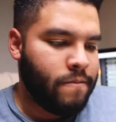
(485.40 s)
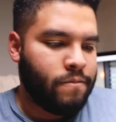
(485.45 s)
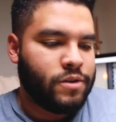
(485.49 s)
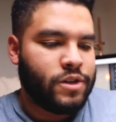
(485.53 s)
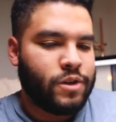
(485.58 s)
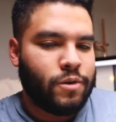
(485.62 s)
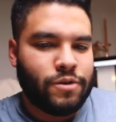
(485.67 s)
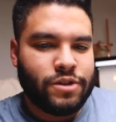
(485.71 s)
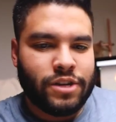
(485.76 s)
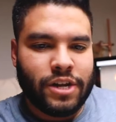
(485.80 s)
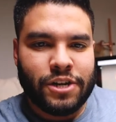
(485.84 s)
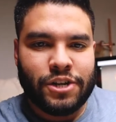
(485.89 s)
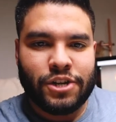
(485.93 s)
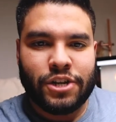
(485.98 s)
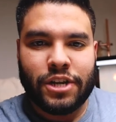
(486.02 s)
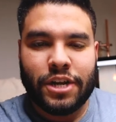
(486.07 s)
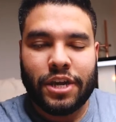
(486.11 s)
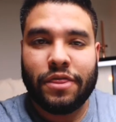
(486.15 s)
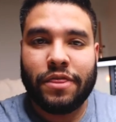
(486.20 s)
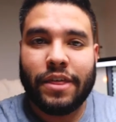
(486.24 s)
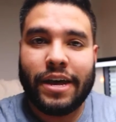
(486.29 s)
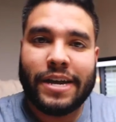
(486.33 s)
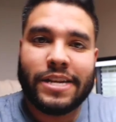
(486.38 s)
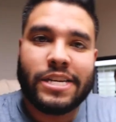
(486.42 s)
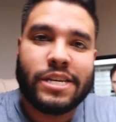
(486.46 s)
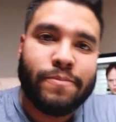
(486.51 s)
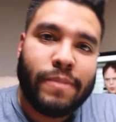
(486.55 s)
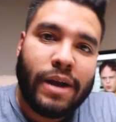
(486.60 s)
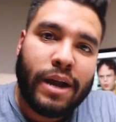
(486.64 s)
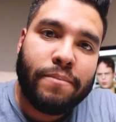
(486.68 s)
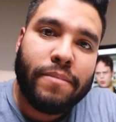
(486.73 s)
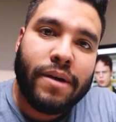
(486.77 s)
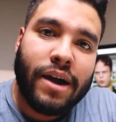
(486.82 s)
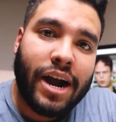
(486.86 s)
So essentially, that's
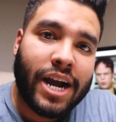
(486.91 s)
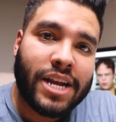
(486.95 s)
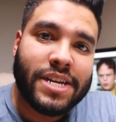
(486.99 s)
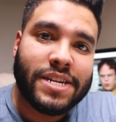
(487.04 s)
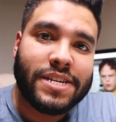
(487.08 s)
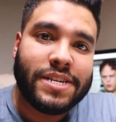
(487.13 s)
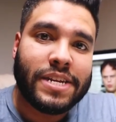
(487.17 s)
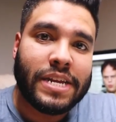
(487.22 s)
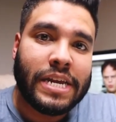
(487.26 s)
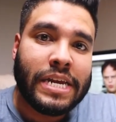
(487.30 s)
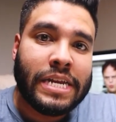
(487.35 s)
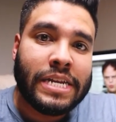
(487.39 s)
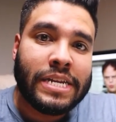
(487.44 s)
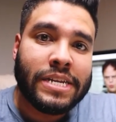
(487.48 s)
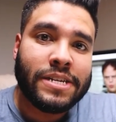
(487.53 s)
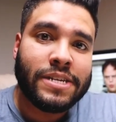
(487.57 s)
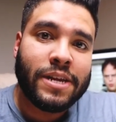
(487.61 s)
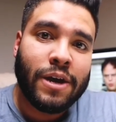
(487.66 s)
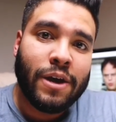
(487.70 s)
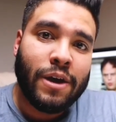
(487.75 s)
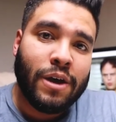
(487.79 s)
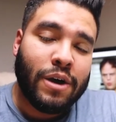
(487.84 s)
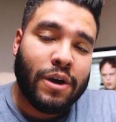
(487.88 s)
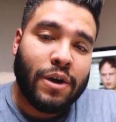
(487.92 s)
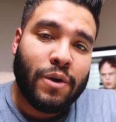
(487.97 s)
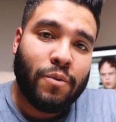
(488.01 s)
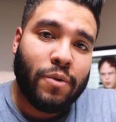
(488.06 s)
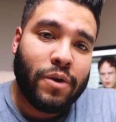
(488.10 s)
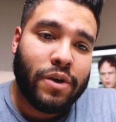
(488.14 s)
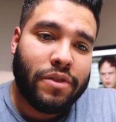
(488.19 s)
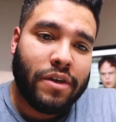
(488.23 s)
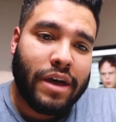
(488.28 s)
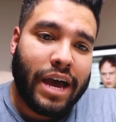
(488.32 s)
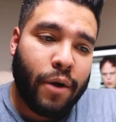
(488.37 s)
my behind the scenes
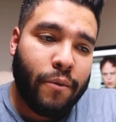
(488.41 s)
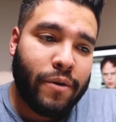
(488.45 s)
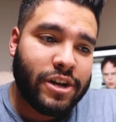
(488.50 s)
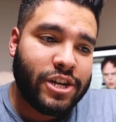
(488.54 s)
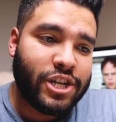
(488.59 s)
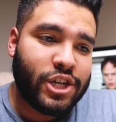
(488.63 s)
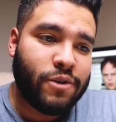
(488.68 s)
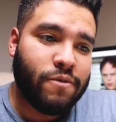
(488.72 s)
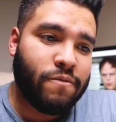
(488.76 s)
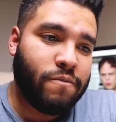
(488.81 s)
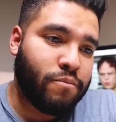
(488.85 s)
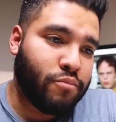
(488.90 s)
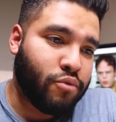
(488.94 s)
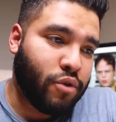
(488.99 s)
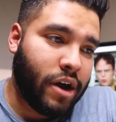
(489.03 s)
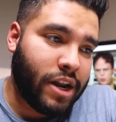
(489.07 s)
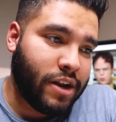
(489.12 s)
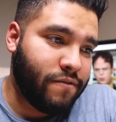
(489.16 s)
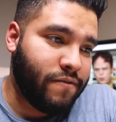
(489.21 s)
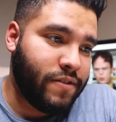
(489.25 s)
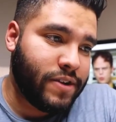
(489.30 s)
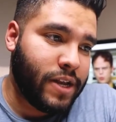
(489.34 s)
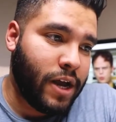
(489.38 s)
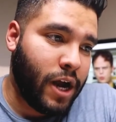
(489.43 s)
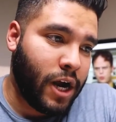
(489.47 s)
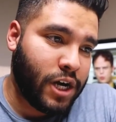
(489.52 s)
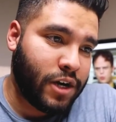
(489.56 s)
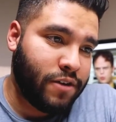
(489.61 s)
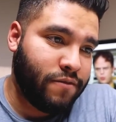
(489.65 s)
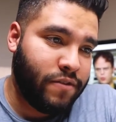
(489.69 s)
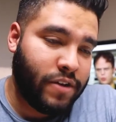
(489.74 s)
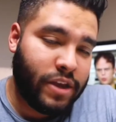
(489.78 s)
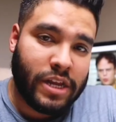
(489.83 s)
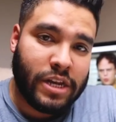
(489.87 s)
with how I shoot product
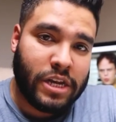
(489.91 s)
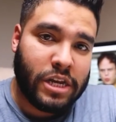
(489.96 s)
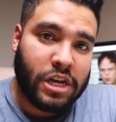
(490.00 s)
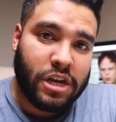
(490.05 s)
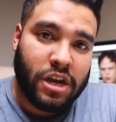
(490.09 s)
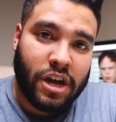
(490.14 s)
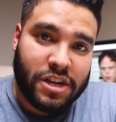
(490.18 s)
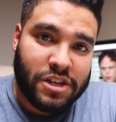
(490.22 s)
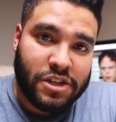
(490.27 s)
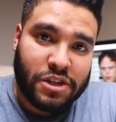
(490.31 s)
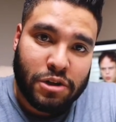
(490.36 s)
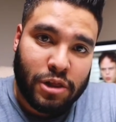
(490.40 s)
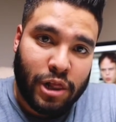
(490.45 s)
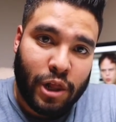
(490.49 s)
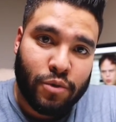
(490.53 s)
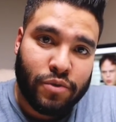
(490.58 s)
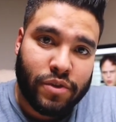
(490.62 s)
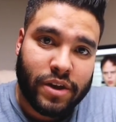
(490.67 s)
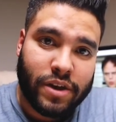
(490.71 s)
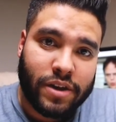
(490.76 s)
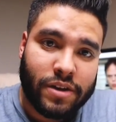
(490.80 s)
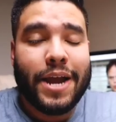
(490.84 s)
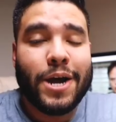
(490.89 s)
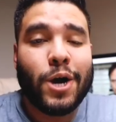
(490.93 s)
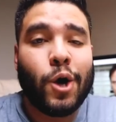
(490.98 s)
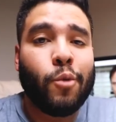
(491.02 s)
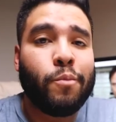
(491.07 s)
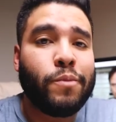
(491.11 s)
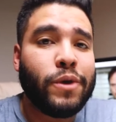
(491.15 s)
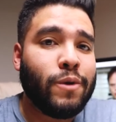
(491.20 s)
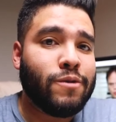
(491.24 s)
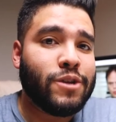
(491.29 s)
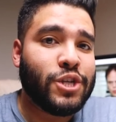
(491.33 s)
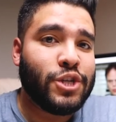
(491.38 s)
photography and cuts clothing. I
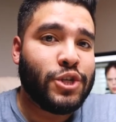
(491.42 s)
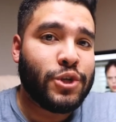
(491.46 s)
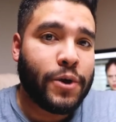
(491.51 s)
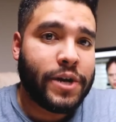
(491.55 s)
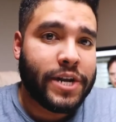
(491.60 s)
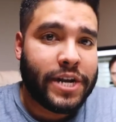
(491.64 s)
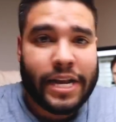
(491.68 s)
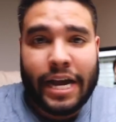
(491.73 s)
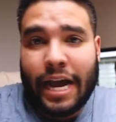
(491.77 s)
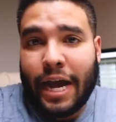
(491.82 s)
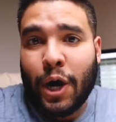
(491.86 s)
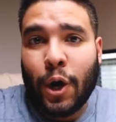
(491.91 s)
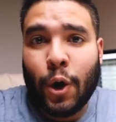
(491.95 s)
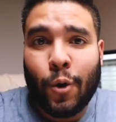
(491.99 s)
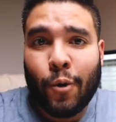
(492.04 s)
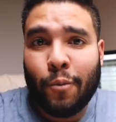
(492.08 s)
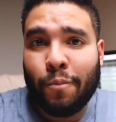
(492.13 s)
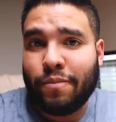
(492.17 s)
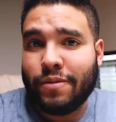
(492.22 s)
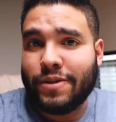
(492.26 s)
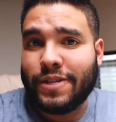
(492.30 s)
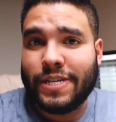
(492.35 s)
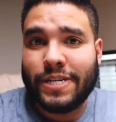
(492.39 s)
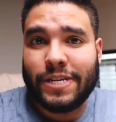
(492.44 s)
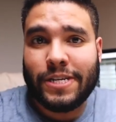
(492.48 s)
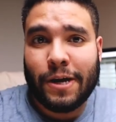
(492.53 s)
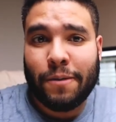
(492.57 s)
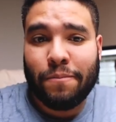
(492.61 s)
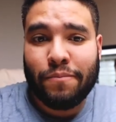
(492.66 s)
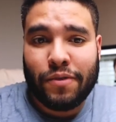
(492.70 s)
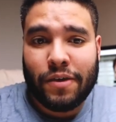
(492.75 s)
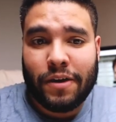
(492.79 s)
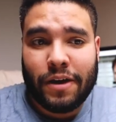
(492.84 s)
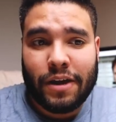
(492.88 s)
hope you enjoyed it. I hope
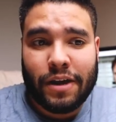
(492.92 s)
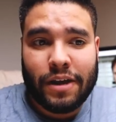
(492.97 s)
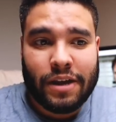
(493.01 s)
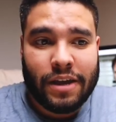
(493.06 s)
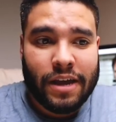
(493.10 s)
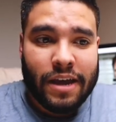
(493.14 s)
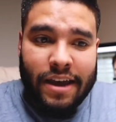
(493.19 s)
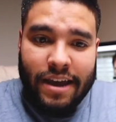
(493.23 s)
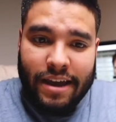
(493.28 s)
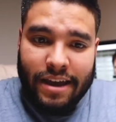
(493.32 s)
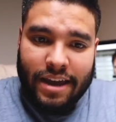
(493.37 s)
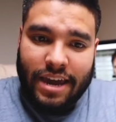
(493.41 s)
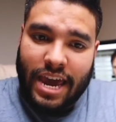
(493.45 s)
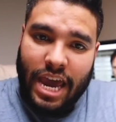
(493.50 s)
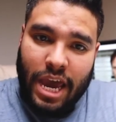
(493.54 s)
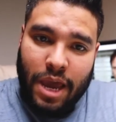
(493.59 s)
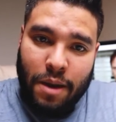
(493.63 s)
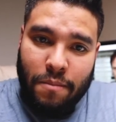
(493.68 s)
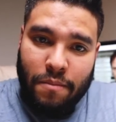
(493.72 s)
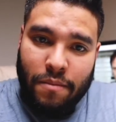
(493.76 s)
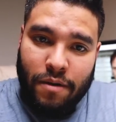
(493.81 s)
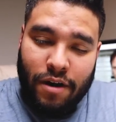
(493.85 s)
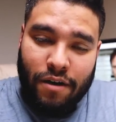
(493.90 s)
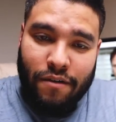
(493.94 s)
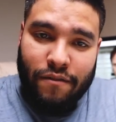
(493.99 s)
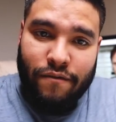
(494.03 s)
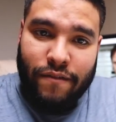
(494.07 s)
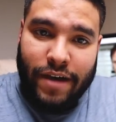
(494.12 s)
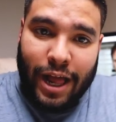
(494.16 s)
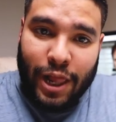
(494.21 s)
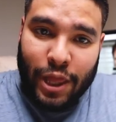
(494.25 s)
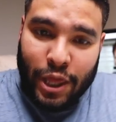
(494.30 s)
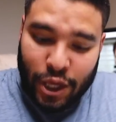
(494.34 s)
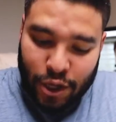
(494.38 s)
something came of
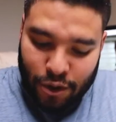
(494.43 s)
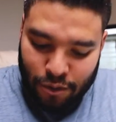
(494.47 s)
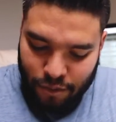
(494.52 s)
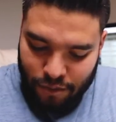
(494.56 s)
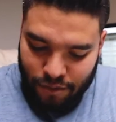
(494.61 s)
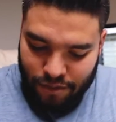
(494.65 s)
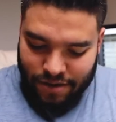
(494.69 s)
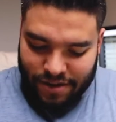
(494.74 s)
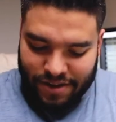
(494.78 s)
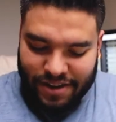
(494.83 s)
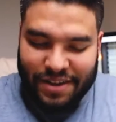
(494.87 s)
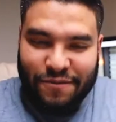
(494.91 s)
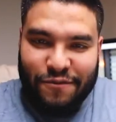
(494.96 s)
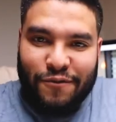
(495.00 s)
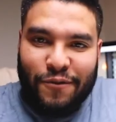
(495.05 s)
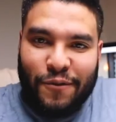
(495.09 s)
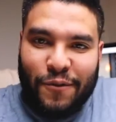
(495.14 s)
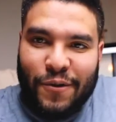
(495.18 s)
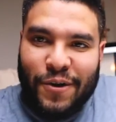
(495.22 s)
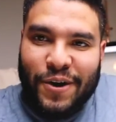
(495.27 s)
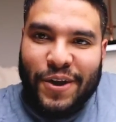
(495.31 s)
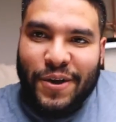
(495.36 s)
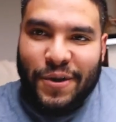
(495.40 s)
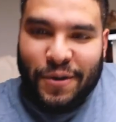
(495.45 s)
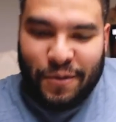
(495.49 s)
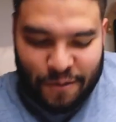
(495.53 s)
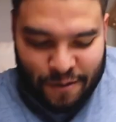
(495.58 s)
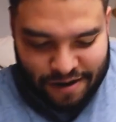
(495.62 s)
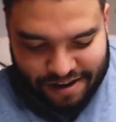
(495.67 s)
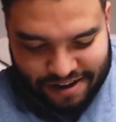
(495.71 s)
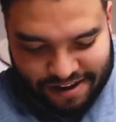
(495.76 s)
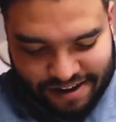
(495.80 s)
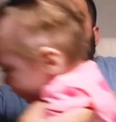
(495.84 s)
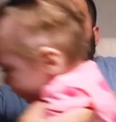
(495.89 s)
value for you.